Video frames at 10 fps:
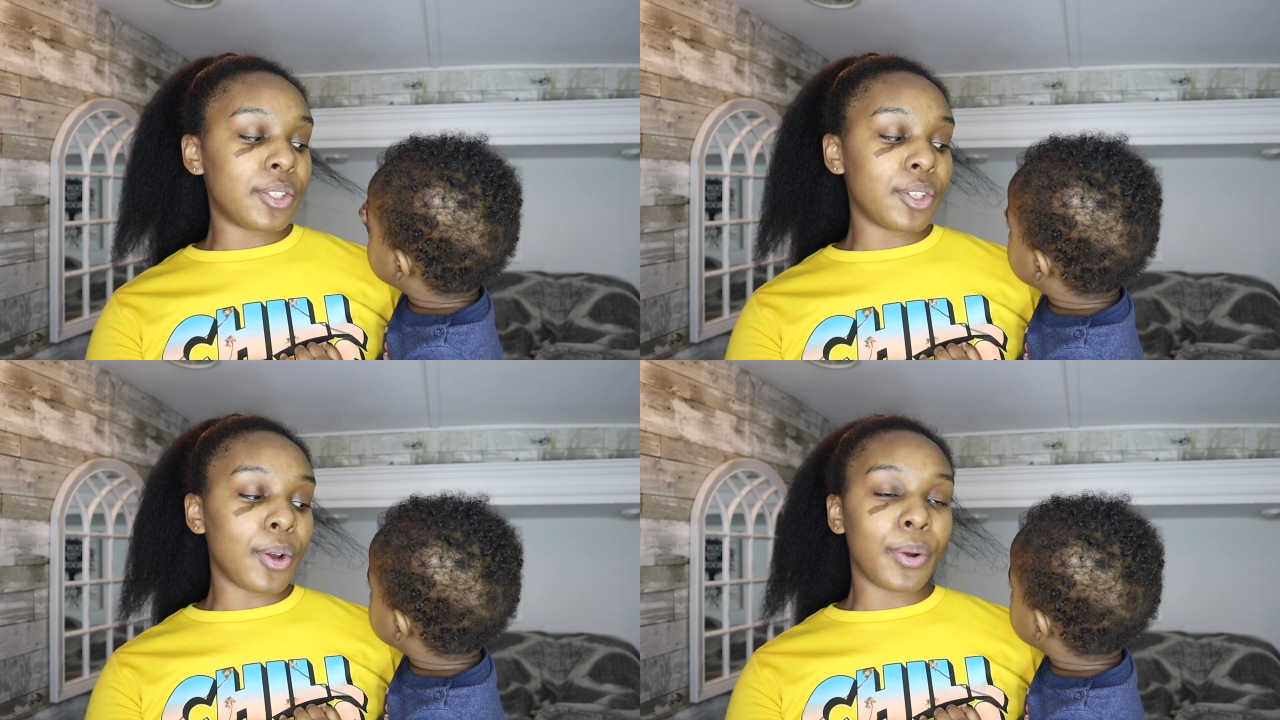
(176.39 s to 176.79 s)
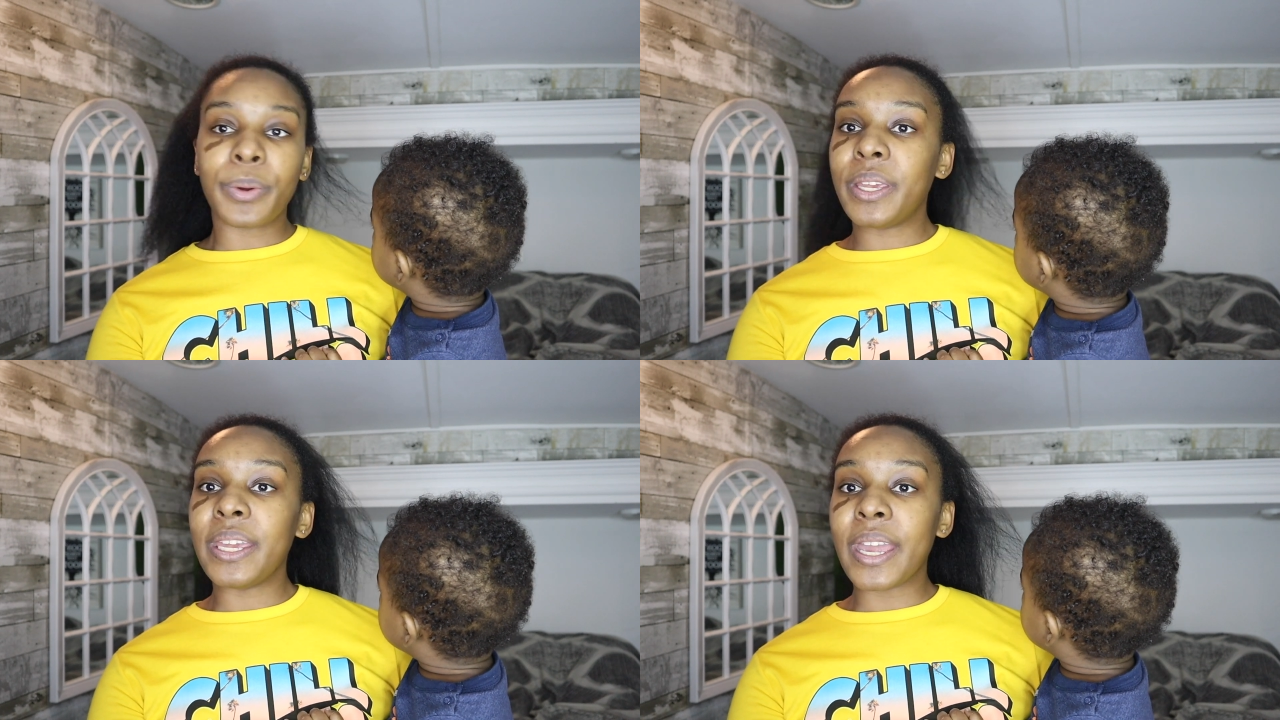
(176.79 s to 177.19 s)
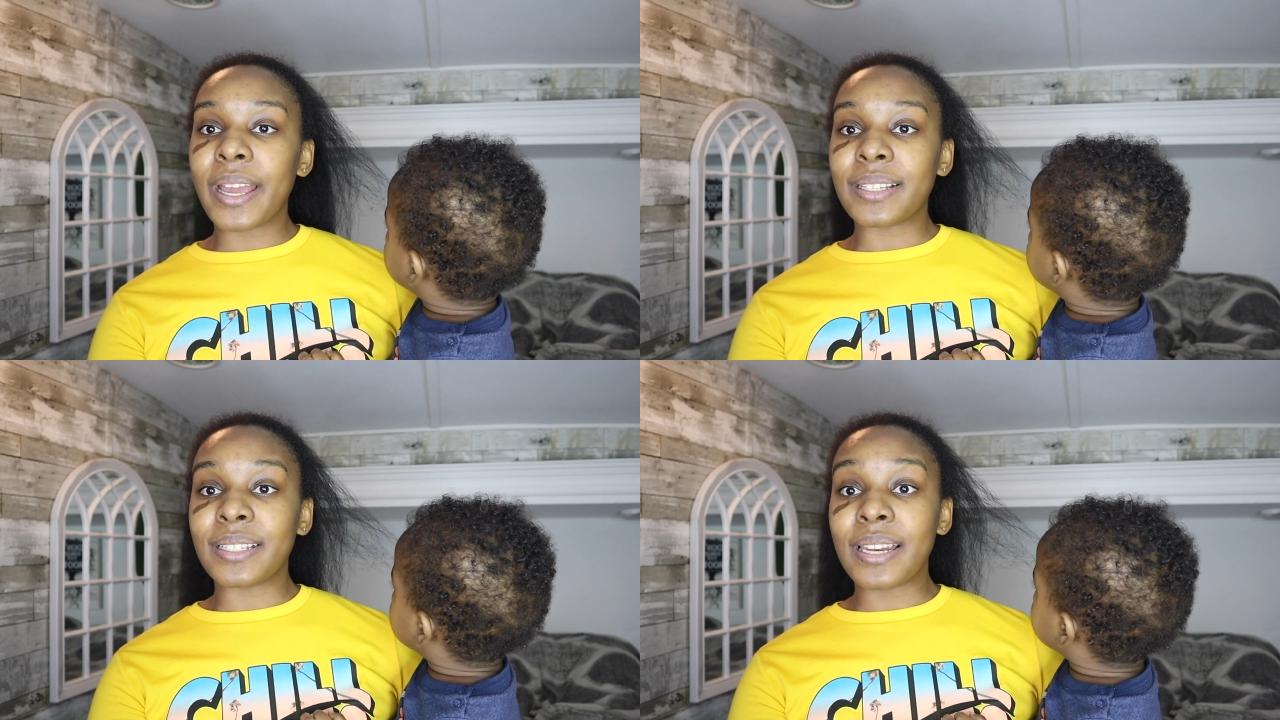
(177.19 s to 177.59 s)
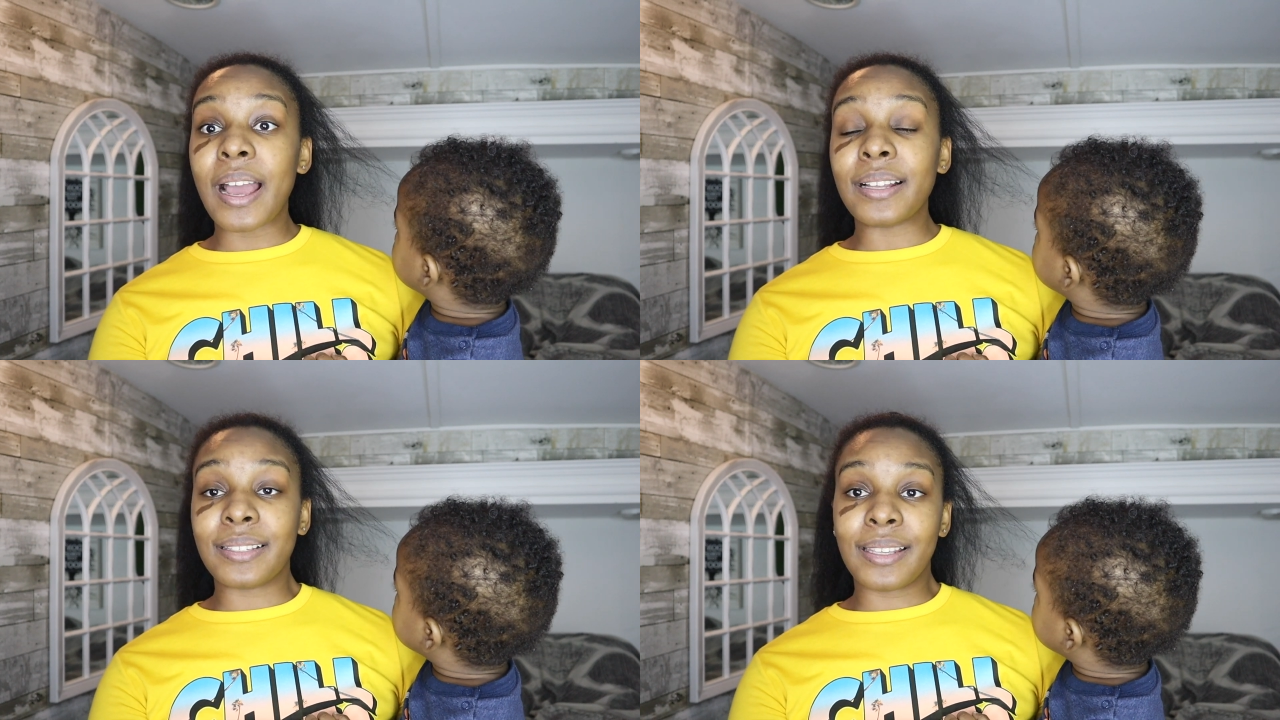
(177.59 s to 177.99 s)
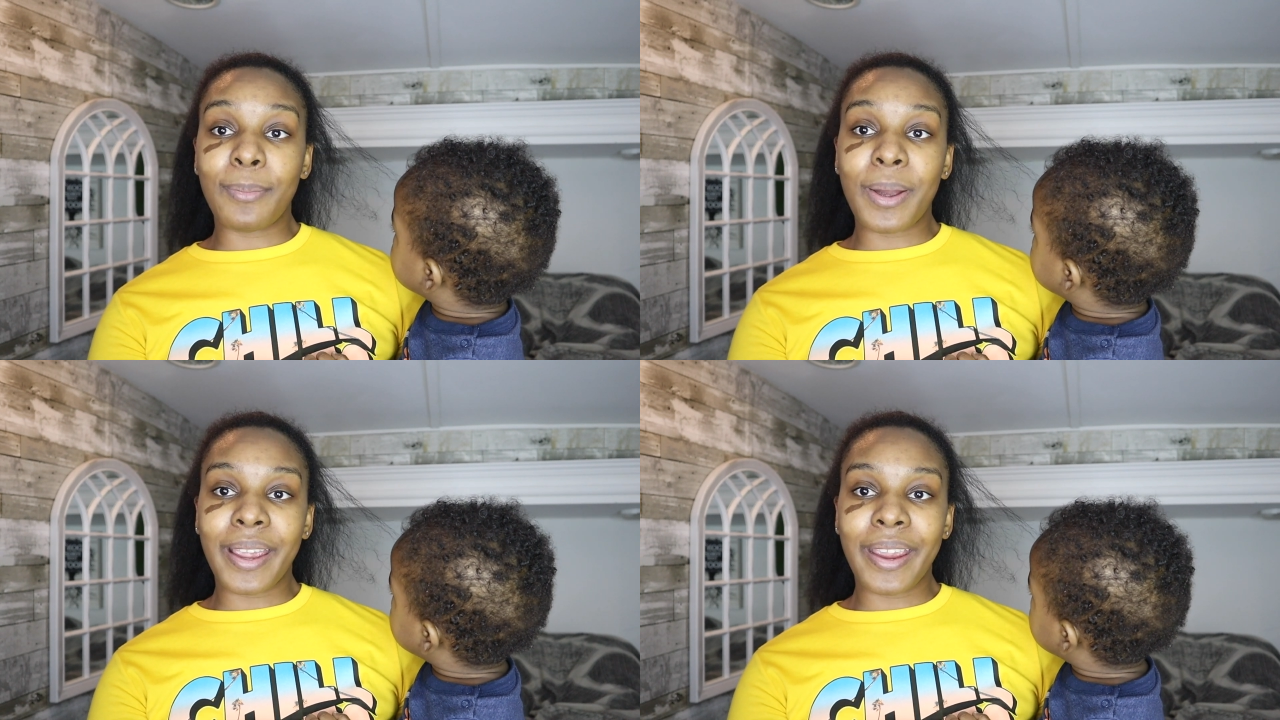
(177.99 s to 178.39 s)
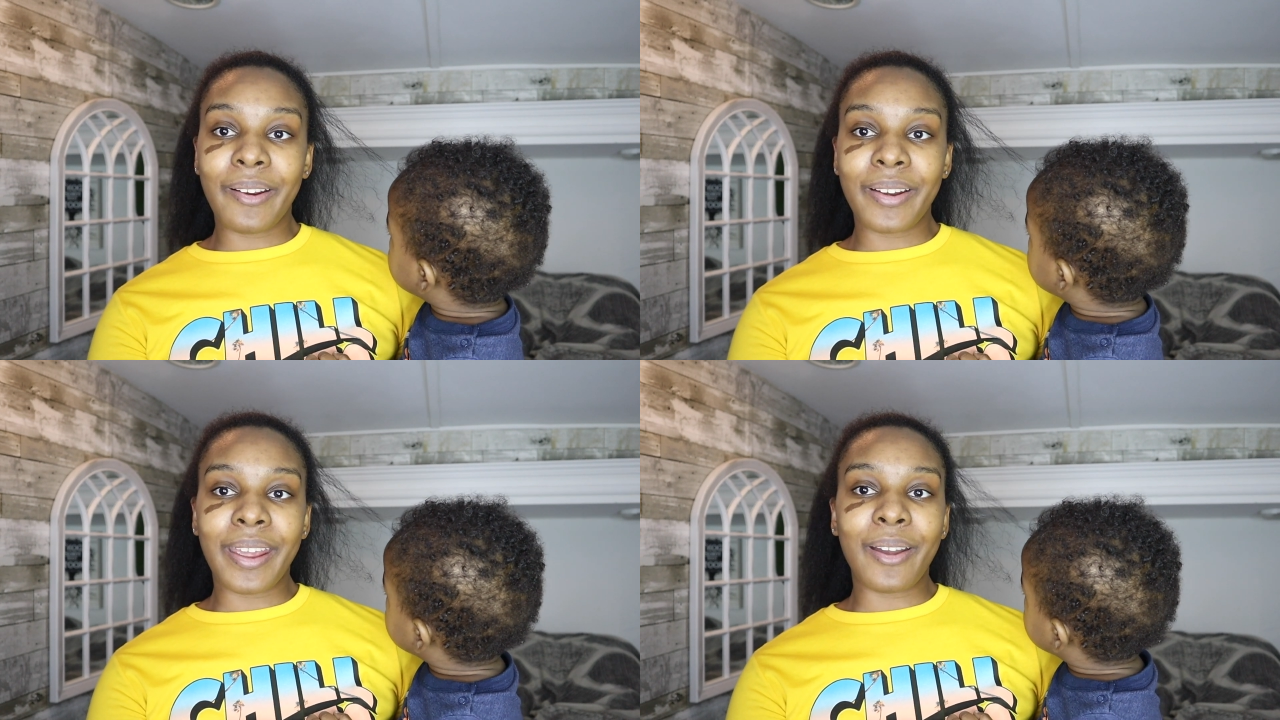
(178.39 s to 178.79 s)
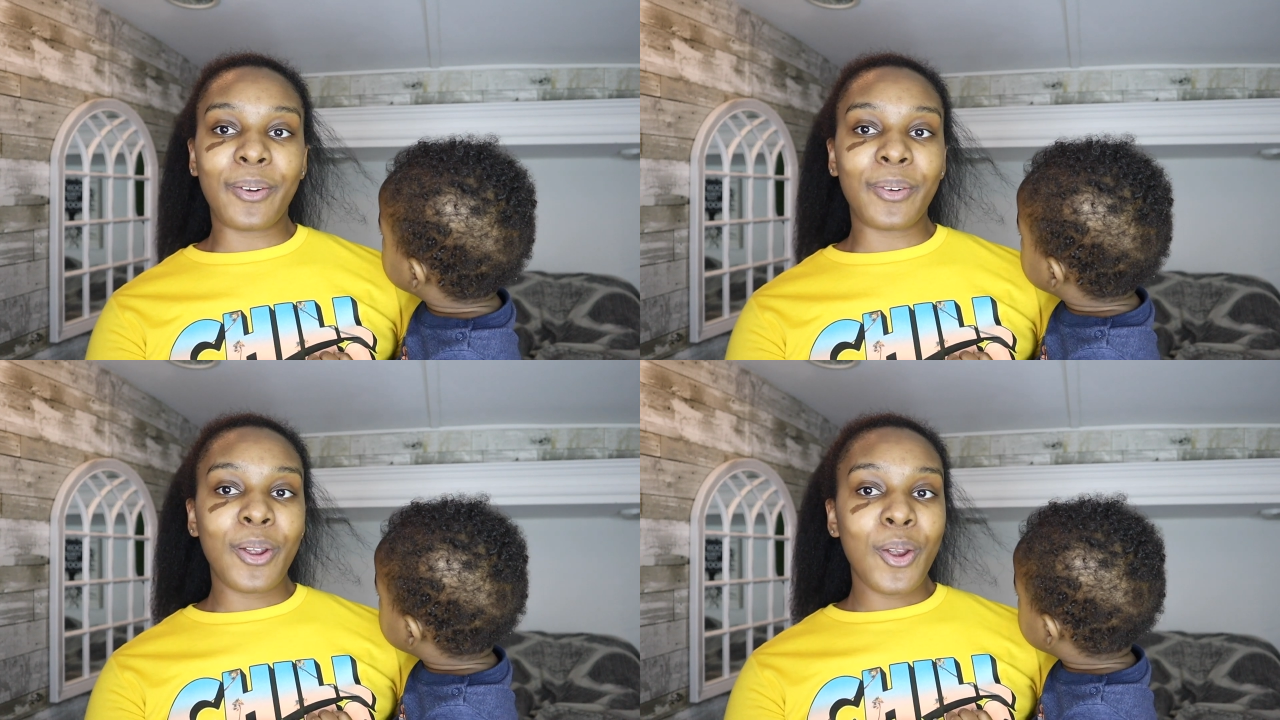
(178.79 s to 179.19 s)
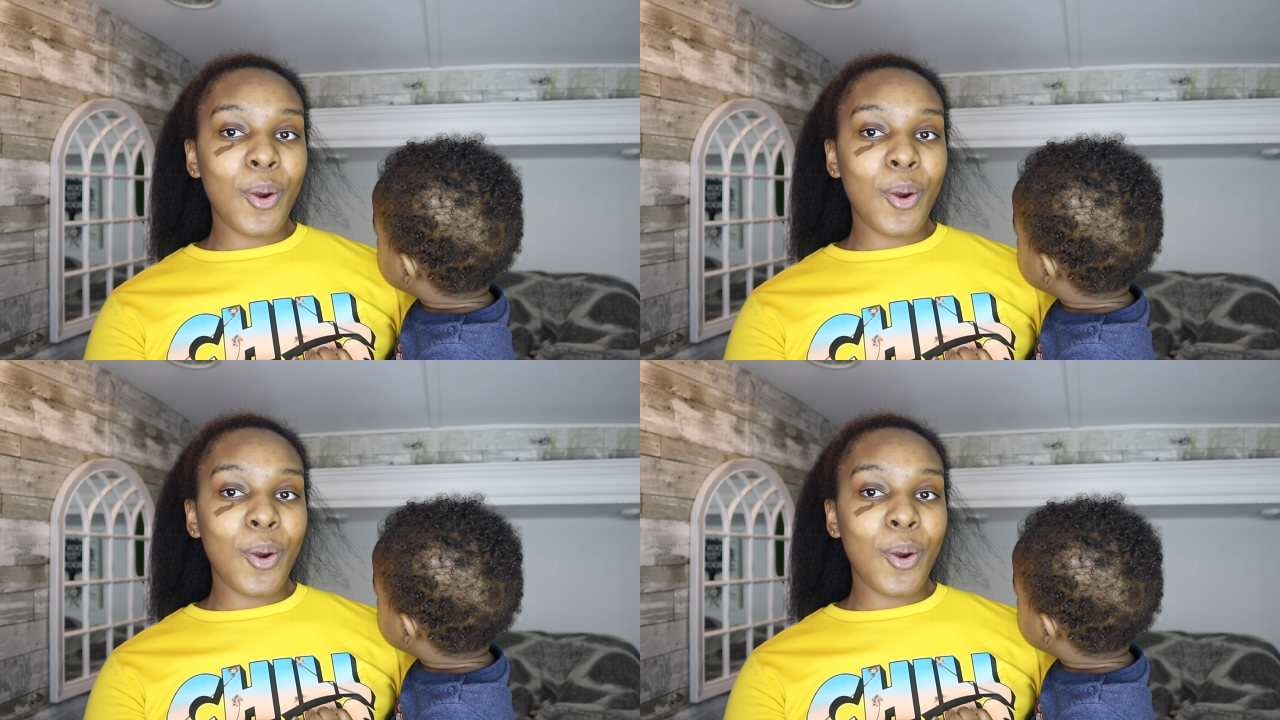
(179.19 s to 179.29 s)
so he has not seen my hair down